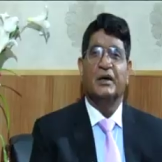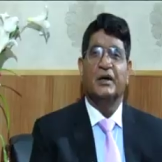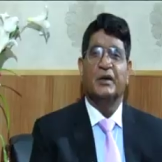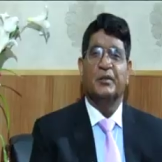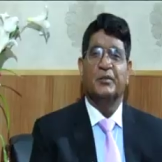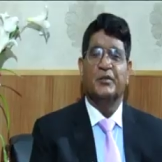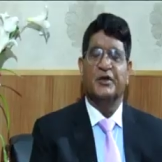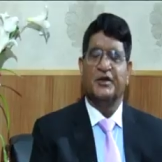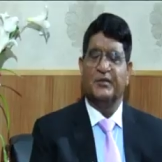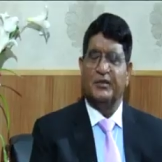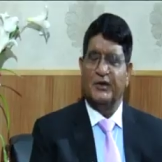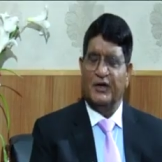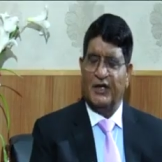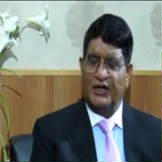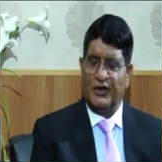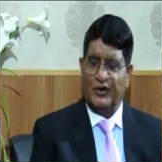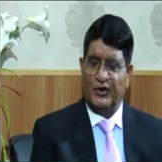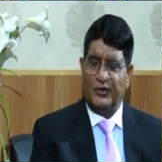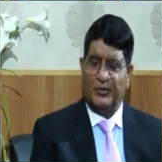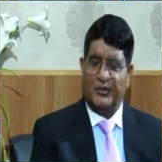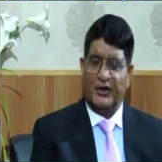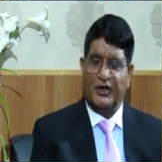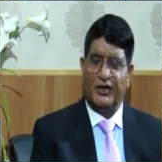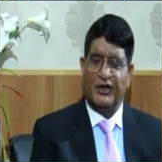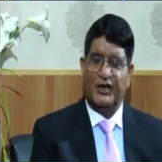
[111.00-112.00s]
Bismillah
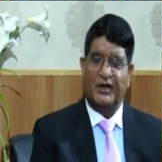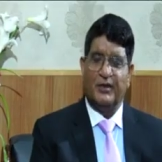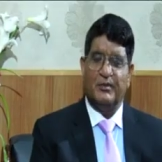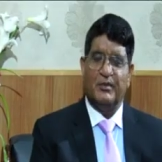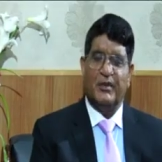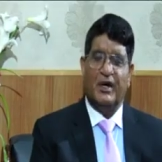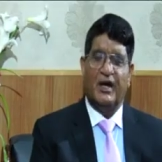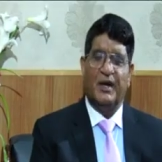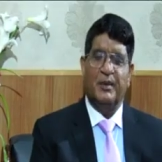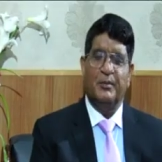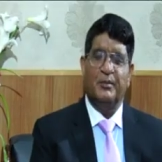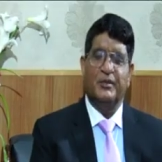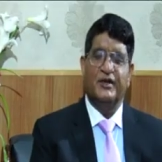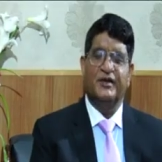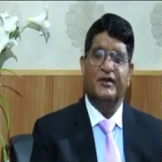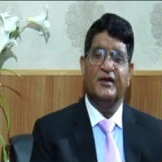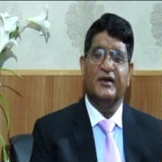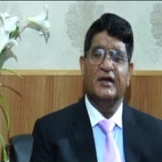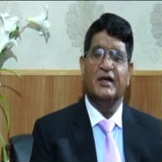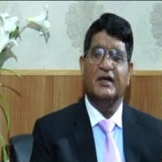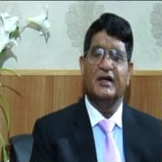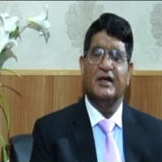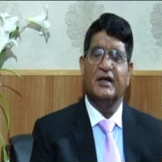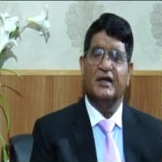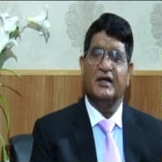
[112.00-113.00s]
ar-Rahman ar-Rahim. I'm
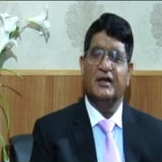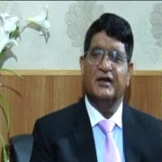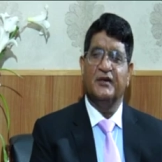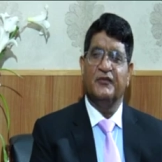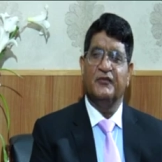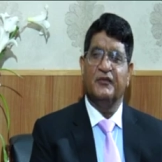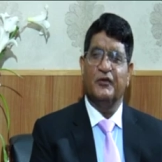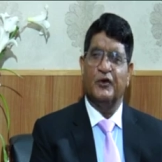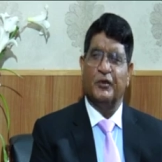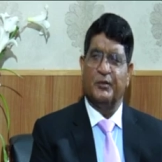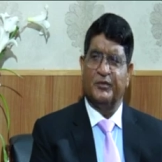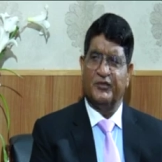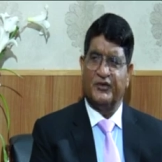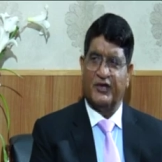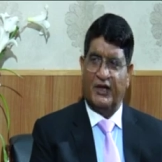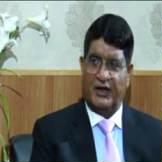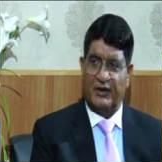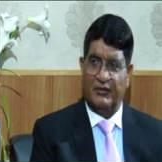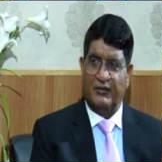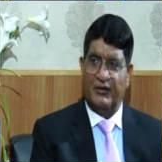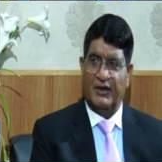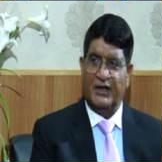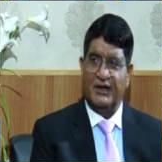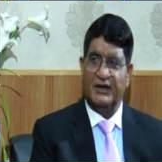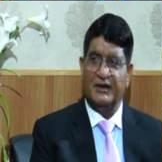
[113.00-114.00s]
basically from
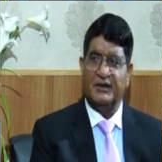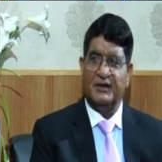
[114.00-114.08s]
Sahiwal.